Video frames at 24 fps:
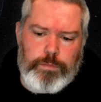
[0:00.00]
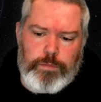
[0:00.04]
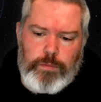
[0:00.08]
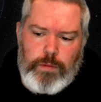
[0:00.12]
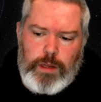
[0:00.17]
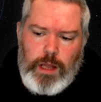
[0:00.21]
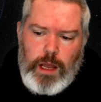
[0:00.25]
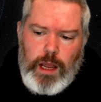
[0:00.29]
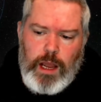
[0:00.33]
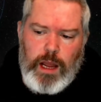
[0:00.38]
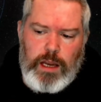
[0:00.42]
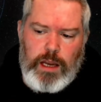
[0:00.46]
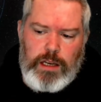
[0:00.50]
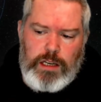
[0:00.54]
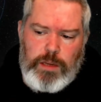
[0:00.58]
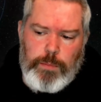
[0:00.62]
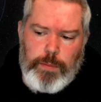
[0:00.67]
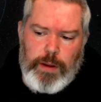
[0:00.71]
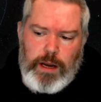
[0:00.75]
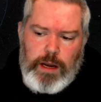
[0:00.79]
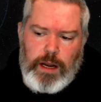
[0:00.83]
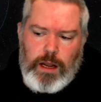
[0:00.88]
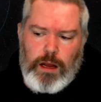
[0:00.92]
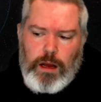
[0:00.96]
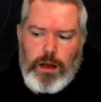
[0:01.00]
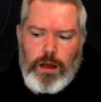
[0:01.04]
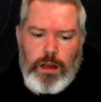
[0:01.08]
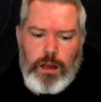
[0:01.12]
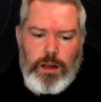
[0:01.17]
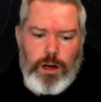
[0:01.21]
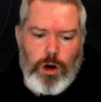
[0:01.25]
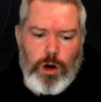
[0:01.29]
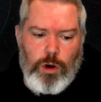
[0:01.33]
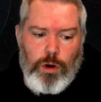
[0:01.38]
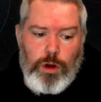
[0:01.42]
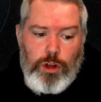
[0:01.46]
And depending on,
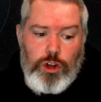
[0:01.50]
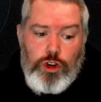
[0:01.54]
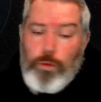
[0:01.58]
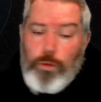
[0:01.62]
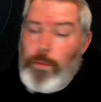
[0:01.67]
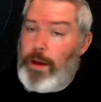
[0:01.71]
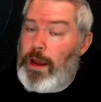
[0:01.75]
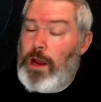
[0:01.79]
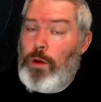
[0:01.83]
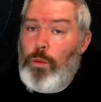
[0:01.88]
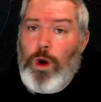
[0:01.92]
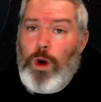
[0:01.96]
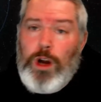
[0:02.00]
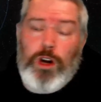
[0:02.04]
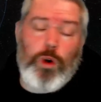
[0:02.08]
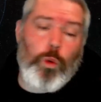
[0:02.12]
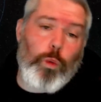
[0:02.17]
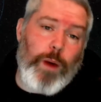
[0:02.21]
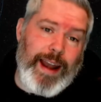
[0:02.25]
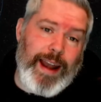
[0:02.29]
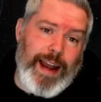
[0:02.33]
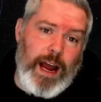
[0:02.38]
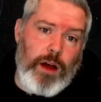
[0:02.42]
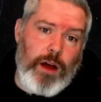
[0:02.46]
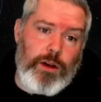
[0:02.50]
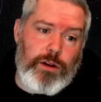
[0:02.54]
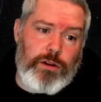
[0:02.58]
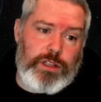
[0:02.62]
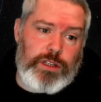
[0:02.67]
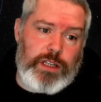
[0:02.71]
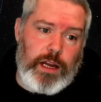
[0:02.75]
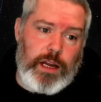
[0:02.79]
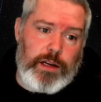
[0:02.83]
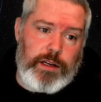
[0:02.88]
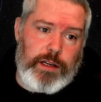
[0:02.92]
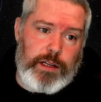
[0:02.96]
you may want to wait out your
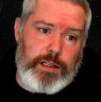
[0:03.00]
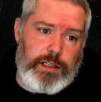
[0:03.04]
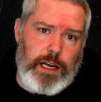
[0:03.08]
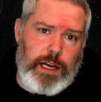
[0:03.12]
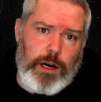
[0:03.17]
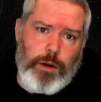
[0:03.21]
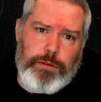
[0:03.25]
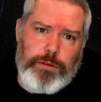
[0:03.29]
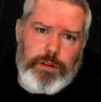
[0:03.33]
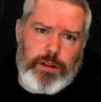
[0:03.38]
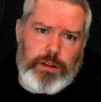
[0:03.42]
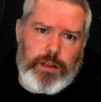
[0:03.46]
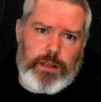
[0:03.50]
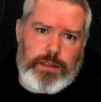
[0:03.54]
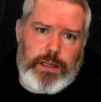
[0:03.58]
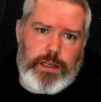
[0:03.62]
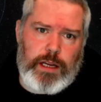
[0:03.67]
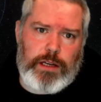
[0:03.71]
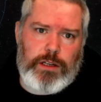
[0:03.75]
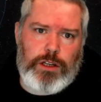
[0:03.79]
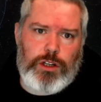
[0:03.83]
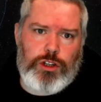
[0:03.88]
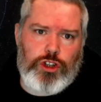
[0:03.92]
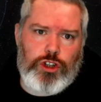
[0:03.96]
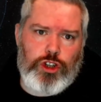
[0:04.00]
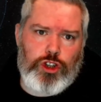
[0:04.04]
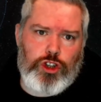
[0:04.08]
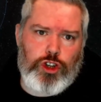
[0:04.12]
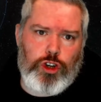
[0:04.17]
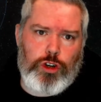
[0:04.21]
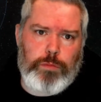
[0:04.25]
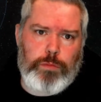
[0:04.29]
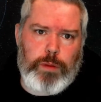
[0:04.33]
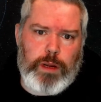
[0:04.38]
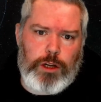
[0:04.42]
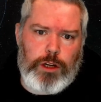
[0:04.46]
sentence. I don't think the sentence
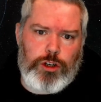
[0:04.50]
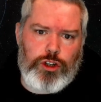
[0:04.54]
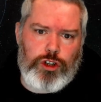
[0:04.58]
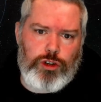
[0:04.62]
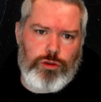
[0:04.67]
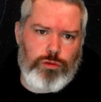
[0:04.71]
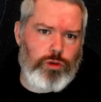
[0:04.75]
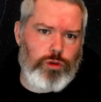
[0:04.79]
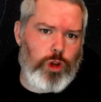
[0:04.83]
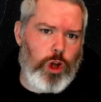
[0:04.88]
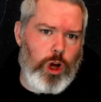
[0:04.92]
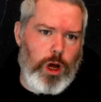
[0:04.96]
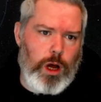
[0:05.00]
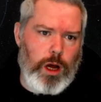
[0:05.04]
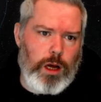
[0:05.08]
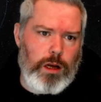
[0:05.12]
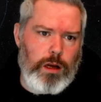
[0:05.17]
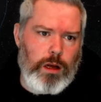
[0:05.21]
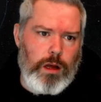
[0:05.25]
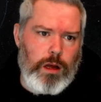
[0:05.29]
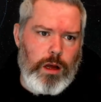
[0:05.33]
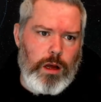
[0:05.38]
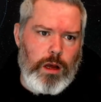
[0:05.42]
should be too long.